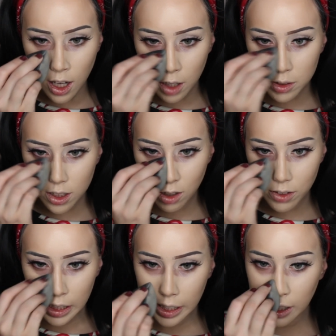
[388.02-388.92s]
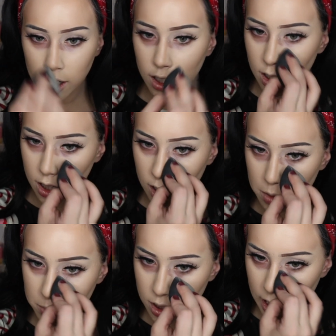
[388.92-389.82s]
I was all ready.
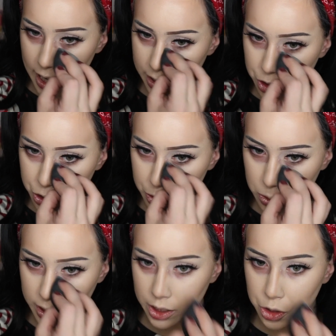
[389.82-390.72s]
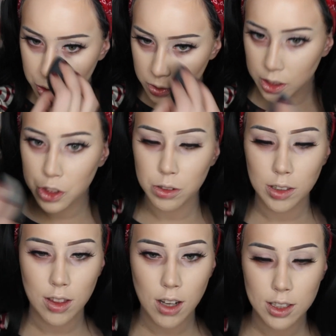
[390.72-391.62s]
I truly, truly,
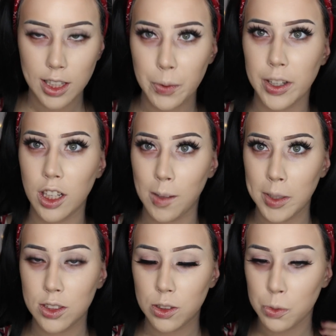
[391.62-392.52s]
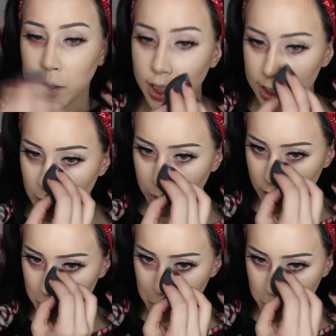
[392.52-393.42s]
truly thought that they were going to give me 2 weeks. I
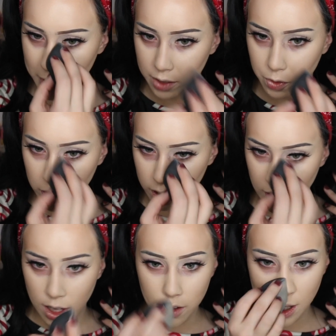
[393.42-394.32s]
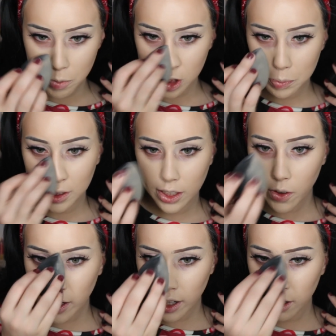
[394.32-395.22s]
wanted to be prepared for them just being like,
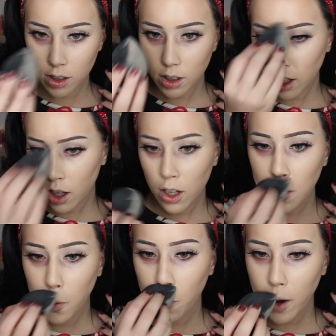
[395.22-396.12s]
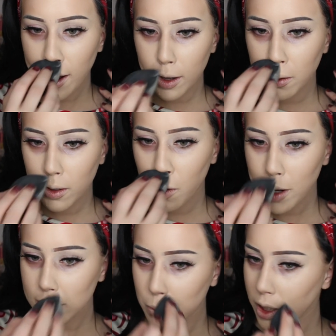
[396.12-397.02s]
okay, go wild, go
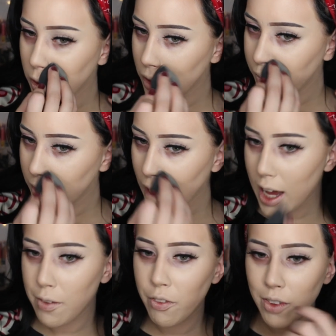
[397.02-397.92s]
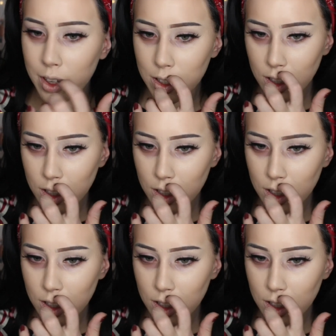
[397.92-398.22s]
back to work, go live your life.